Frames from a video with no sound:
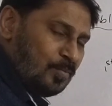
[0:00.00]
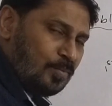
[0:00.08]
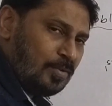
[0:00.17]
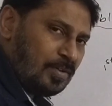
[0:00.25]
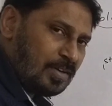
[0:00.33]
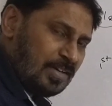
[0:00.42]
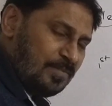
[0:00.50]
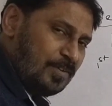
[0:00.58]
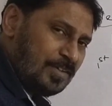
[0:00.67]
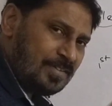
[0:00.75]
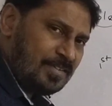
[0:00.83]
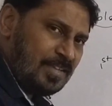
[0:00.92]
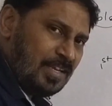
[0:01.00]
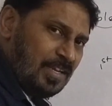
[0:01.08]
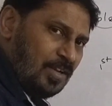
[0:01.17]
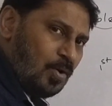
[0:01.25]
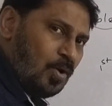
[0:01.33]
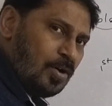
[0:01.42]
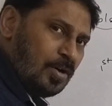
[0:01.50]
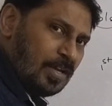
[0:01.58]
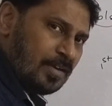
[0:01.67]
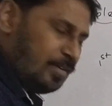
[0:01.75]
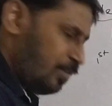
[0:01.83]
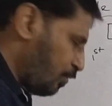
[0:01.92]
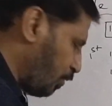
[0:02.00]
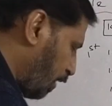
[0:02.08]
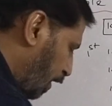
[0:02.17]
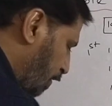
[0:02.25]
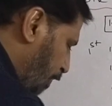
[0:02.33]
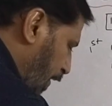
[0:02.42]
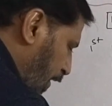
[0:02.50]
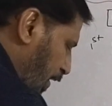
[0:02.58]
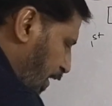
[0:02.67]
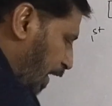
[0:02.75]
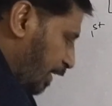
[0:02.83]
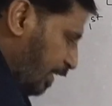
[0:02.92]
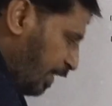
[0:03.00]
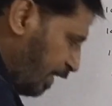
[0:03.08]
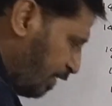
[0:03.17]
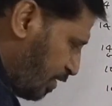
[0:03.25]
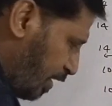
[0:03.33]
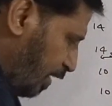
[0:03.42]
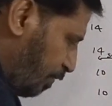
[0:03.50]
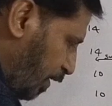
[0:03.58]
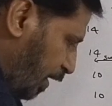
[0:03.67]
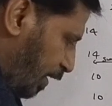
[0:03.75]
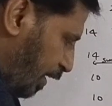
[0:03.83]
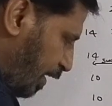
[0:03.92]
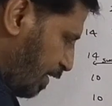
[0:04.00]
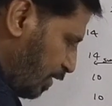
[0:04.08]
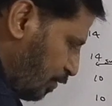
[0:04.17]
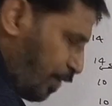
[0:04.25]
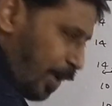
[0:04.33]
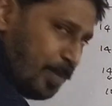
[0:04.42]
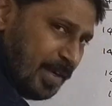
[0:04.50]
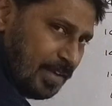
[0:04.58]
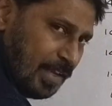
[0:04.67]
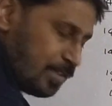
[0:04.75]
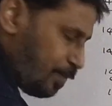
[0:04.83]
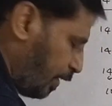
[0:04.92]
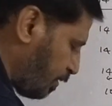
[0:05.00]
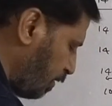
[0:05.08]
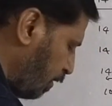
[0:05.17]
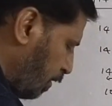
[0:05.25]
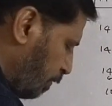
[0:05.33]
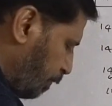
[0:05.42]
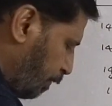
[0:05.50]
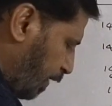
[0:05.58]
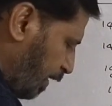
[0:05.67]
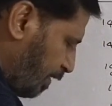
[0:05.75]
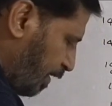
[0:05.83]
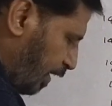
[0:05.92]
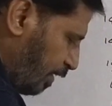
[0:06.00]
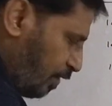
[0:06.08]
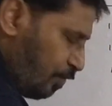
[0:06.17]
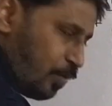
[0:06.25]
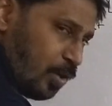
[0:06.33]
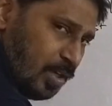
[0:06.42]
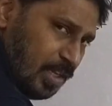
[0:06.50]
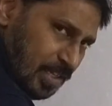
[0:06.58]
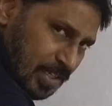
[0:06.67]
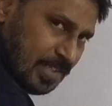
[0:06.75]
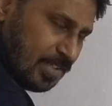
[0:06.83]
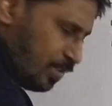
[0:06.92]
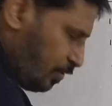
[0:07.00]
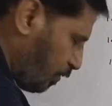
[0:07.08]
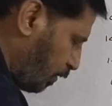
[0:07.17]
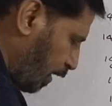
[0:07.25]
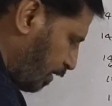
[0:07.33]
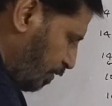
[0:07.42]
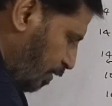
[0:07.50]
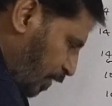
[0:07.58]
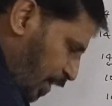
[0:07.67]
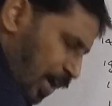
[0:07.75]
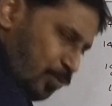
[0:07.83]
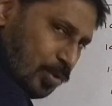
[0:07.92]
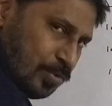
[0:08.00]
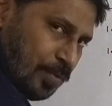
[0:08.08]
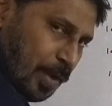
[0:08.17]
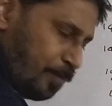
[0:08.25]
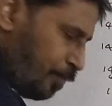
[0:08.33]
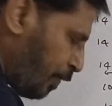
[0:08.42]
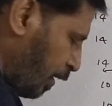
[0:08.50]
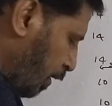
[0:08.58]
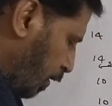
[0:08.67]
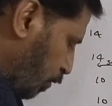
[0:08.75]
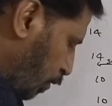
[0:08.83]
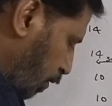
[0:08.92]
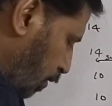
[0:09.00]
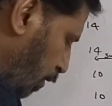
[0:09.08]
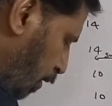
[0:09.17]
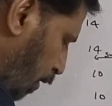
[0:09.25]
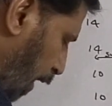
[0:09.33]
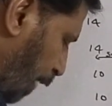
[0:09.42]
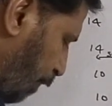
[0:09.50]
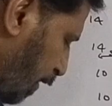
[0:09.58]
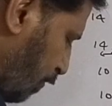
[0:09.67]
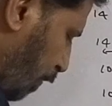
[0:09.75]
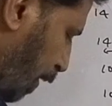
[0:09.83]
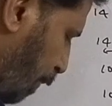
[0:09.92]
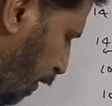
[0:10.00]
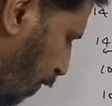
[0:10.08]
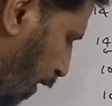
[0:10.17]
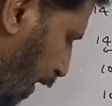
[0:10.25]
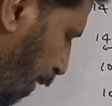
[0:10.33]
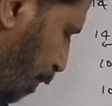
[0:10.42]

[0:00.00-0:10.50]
Reverse the order. So that's why at each and every iteration swapping takes place. 50 is greater than 40? Yes. So that's why we have to swap. So after swapping, what